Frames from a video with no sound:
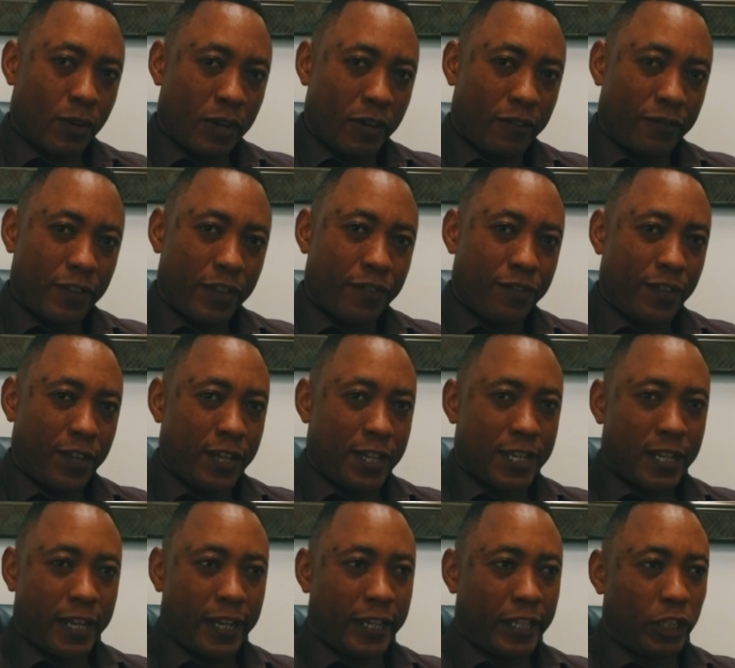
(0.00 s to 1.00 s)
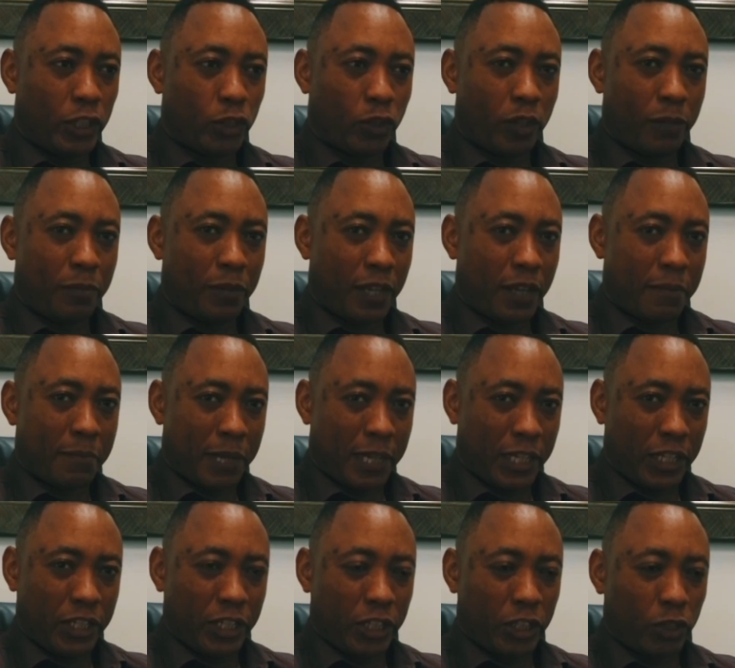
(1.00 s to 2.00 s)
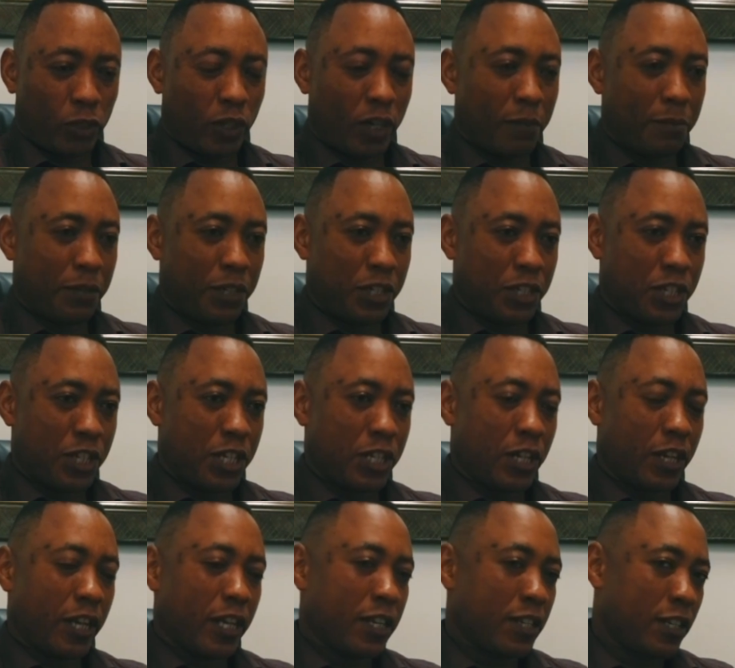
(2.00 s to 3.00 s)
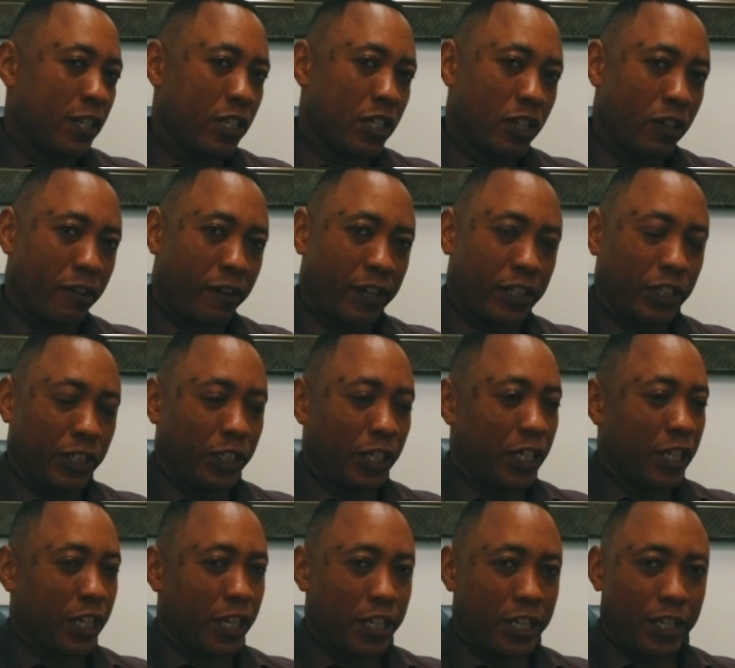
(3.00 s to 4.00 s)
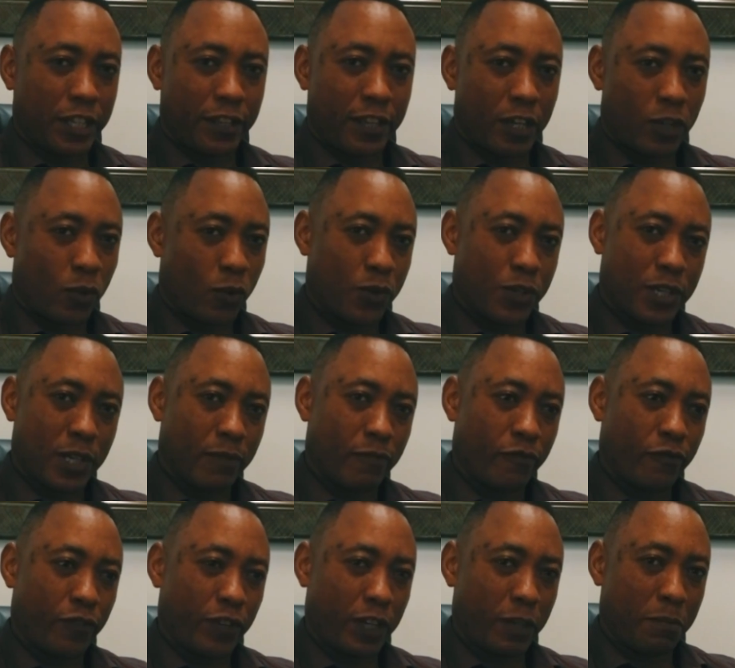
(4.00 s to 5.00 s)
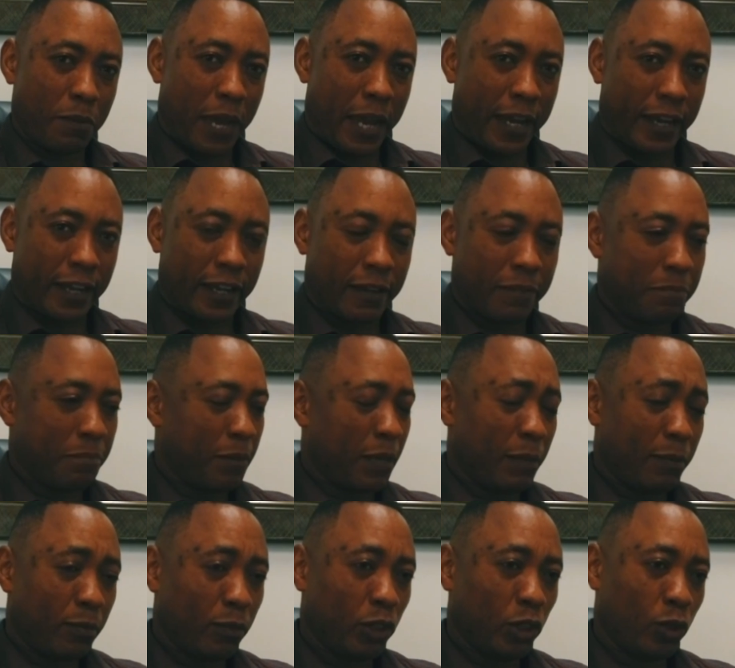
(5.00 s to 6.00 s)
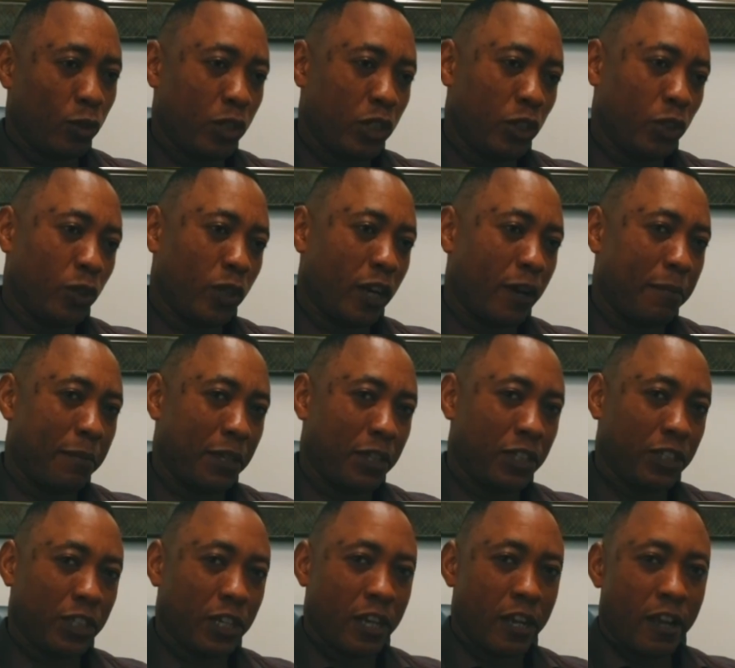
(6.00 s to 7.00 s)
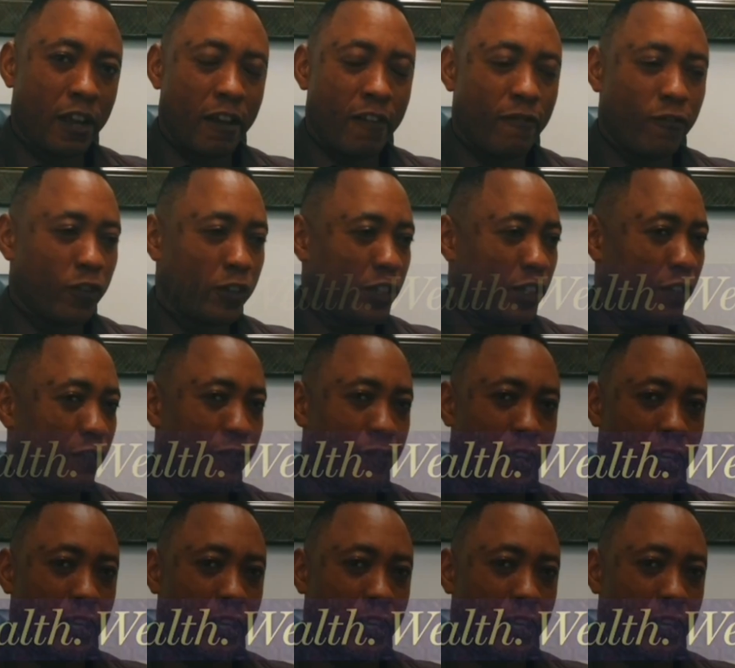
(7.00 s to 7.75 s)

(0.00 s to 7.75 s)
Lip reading: the things I enjoy being a manager at Sugar Beach is the guest interaction and getting that wholesome feedback. People choose Sugar Beach for different